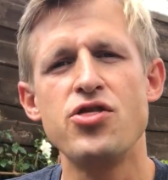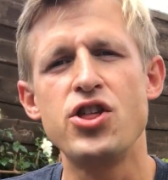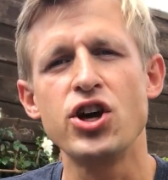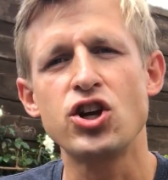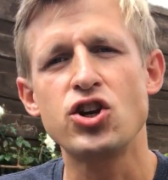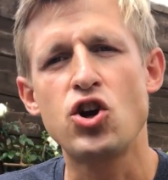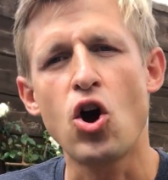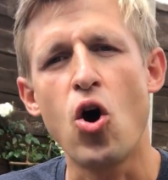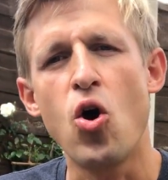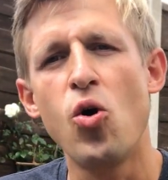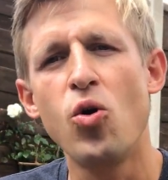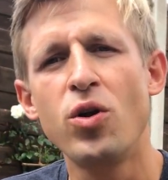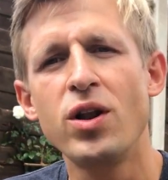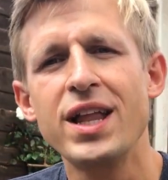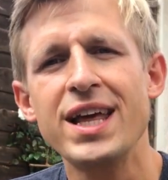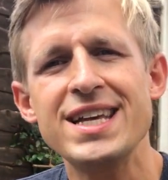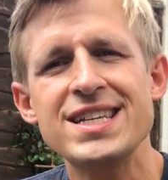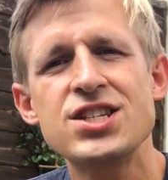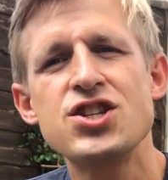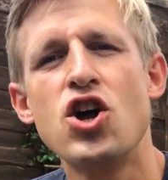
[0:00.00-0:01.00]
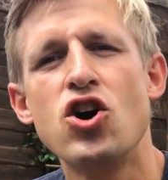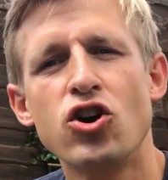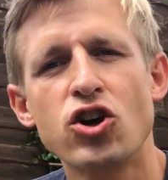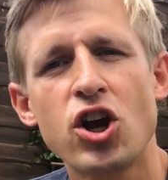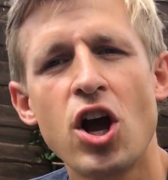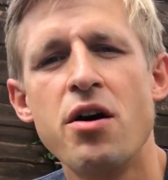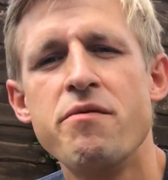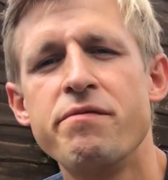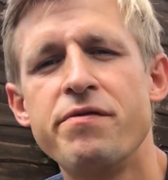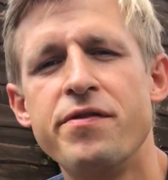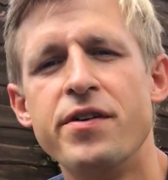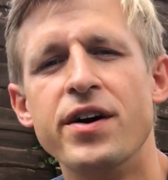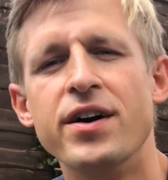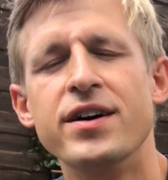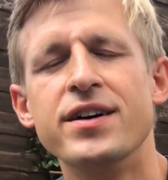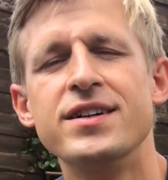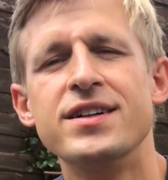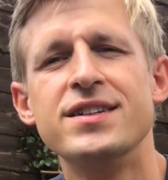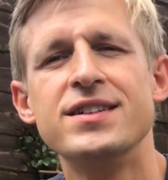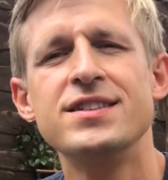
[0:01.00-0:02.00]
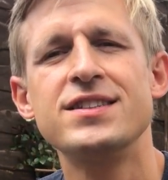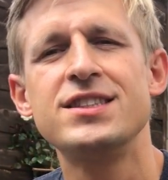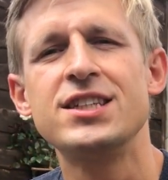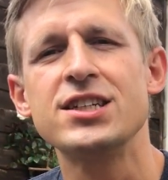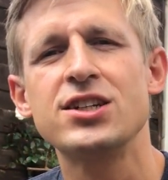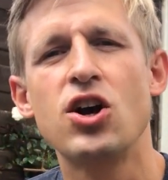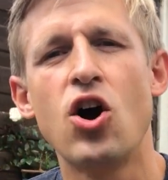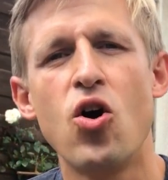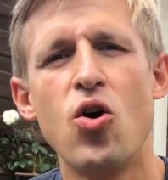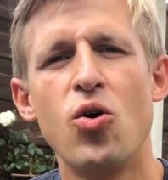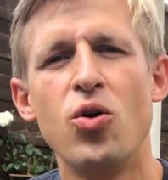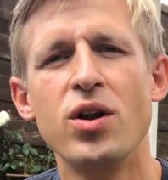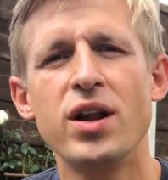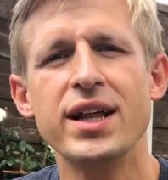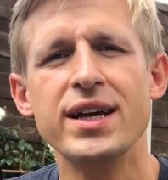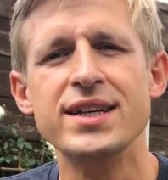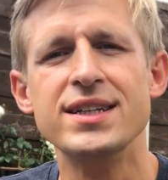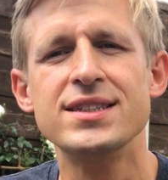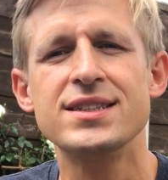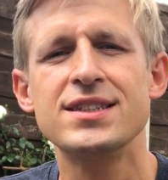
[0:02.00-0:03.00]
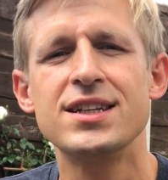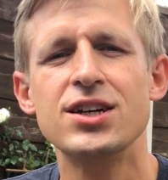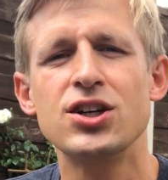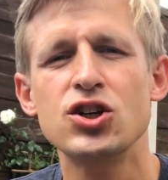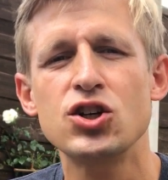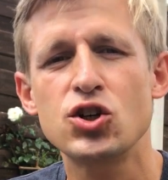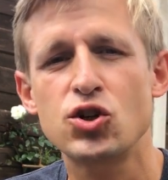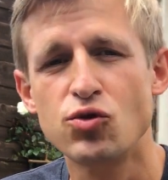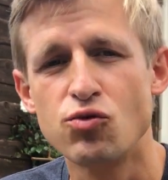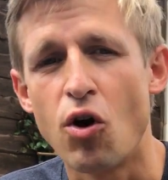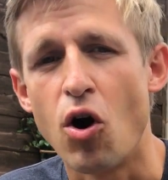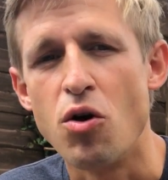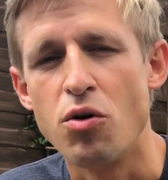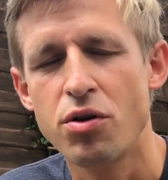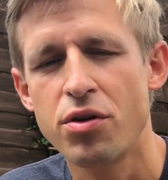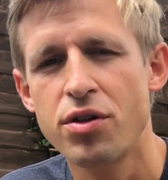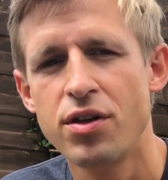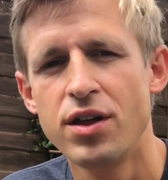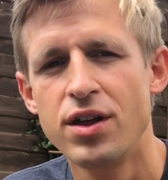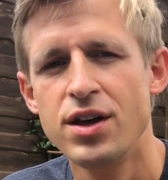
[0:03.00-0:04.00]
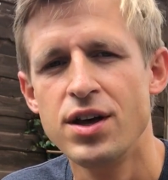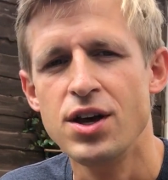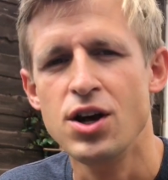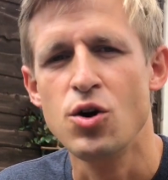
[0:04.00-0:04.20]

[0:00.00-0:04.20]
The goal is not comfort. The goal is growth.